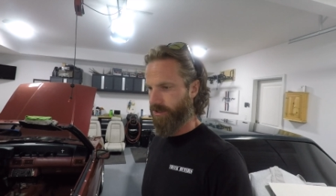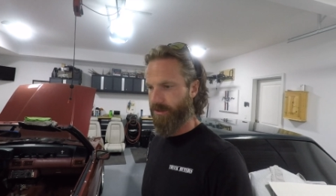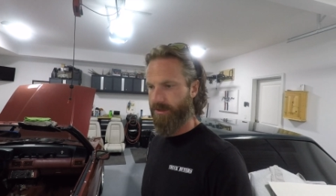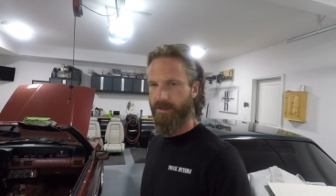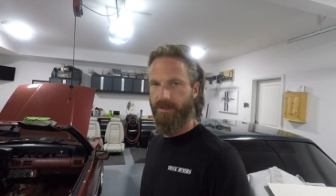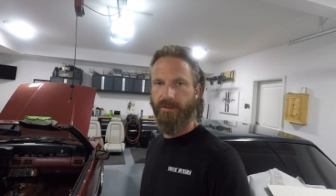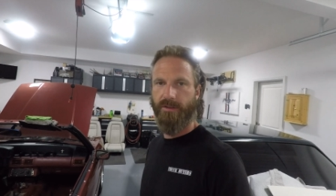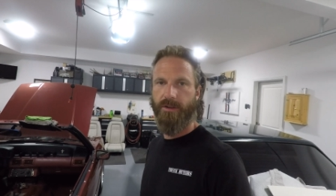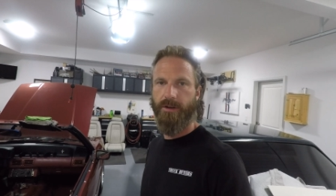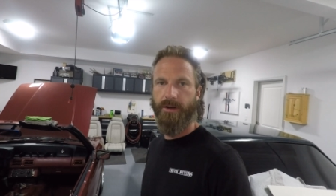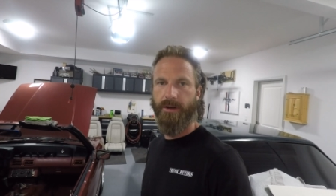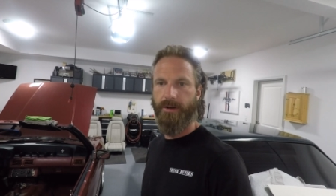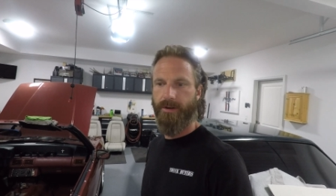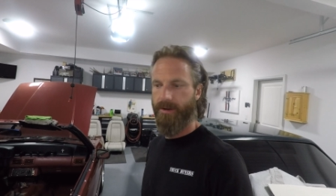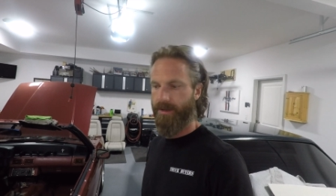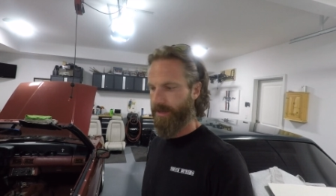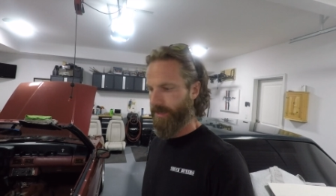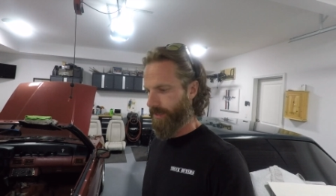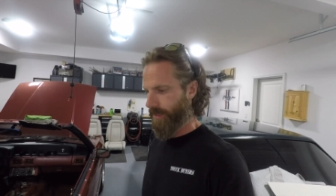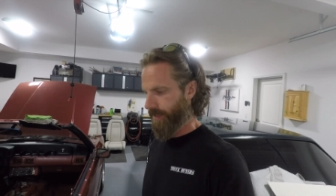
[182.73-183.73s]
this car
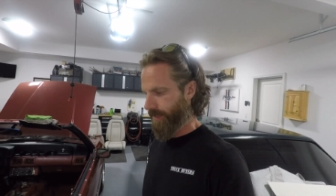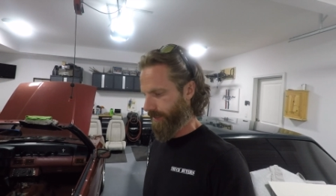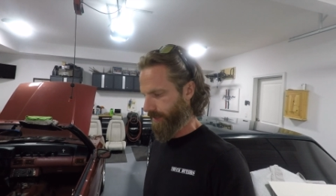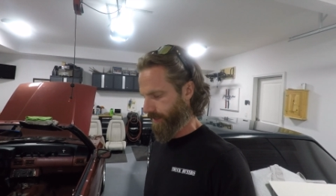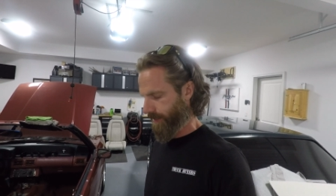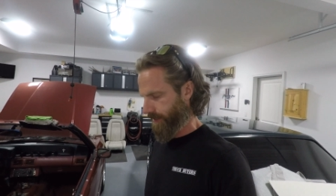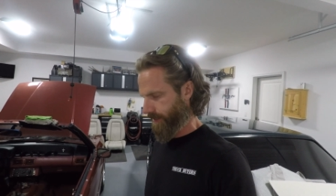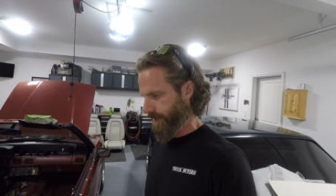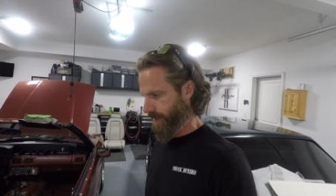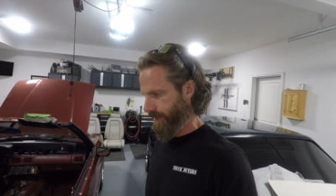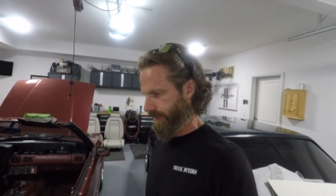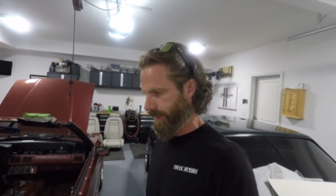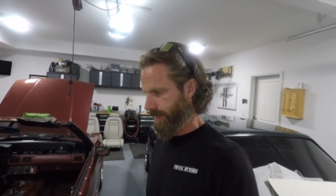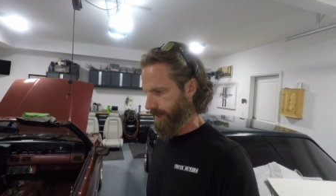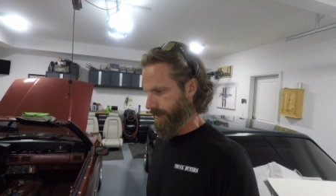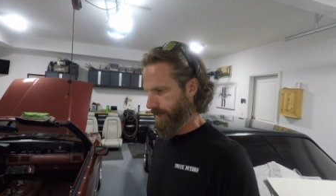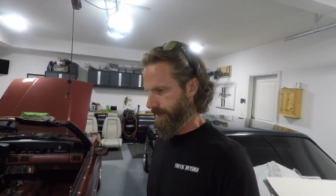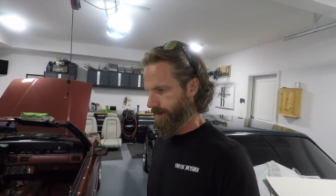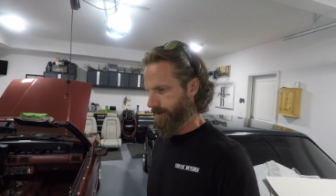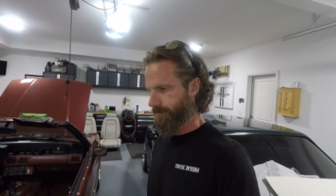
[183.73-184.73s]
and
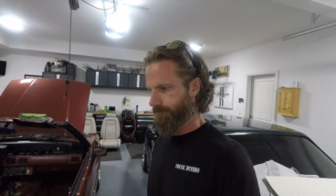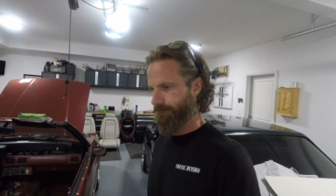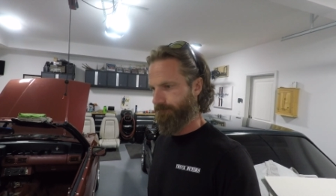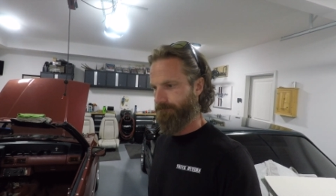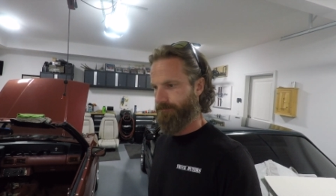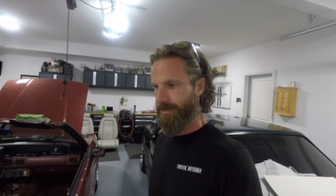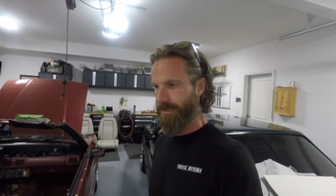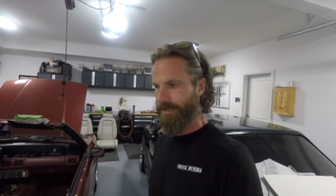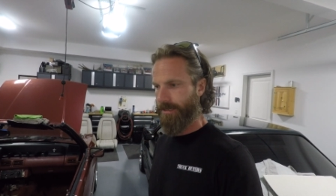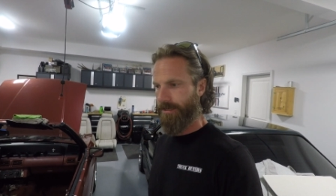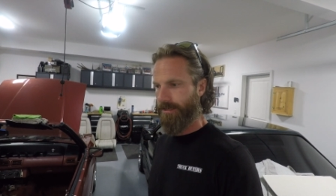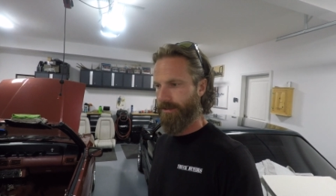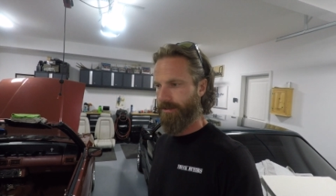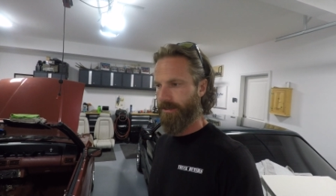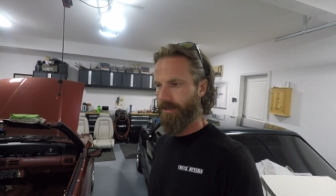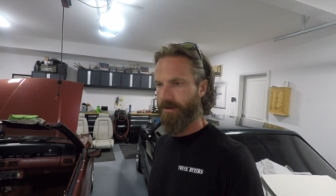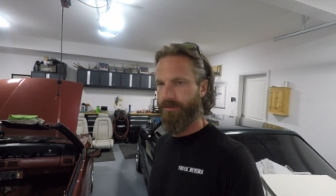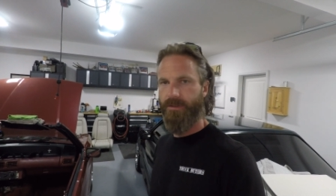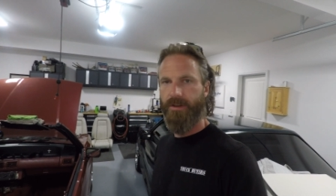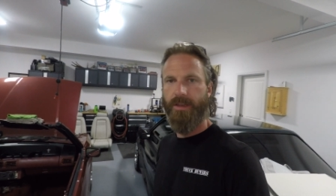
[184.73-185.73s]

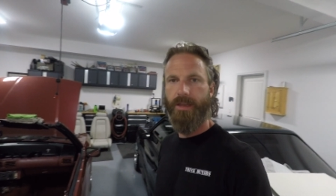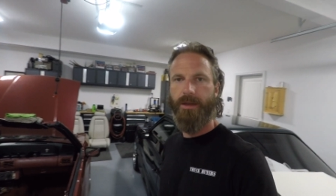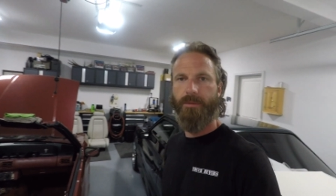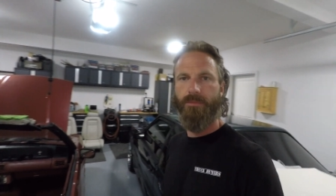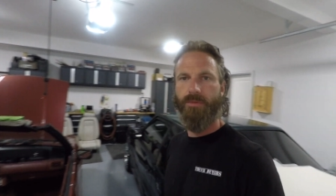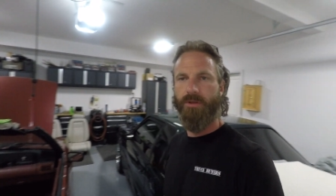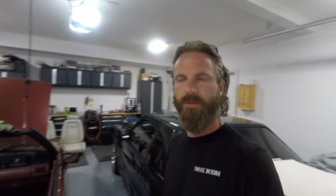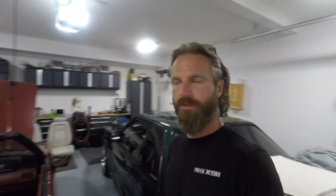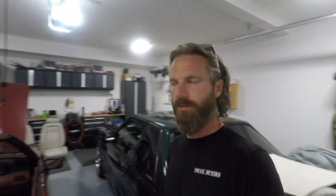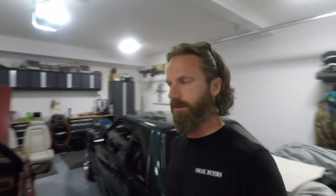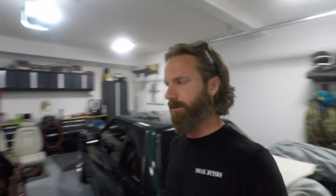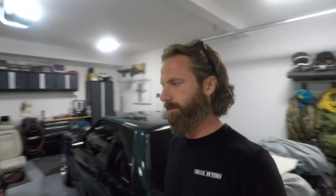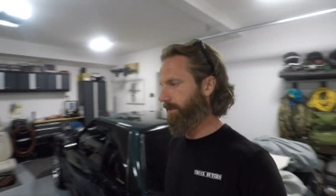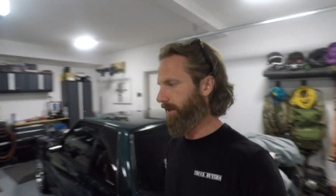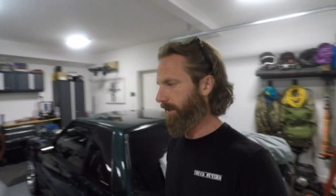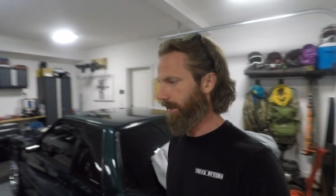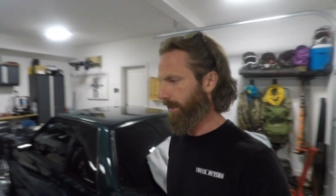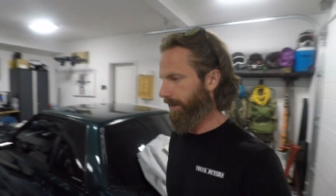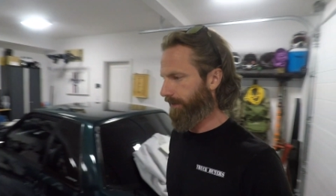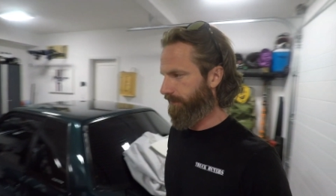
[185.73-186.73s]
seeing if I can't breathe a little bit
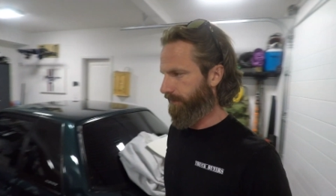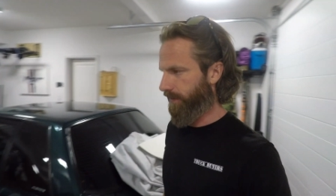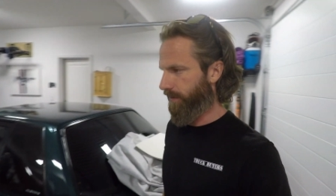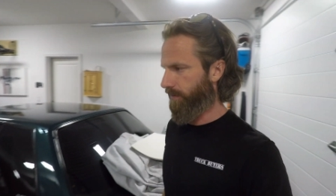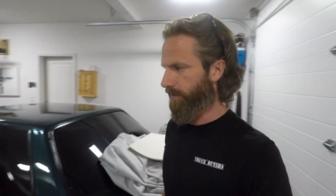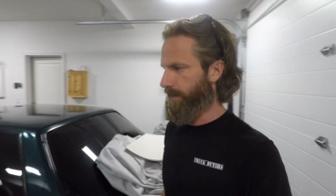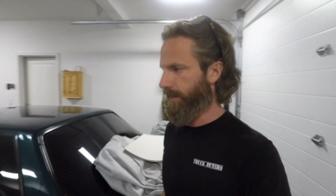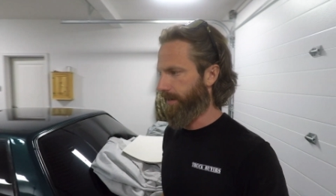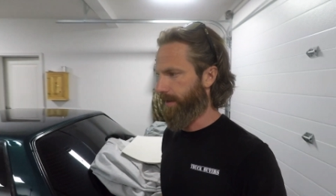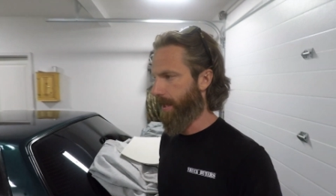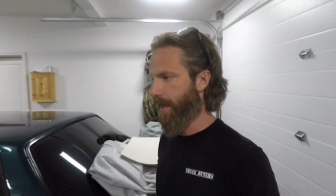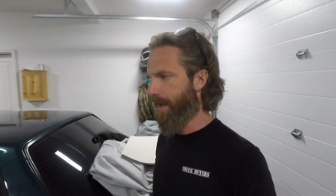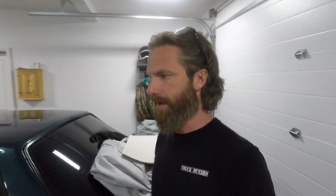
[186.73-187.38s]
of life into it.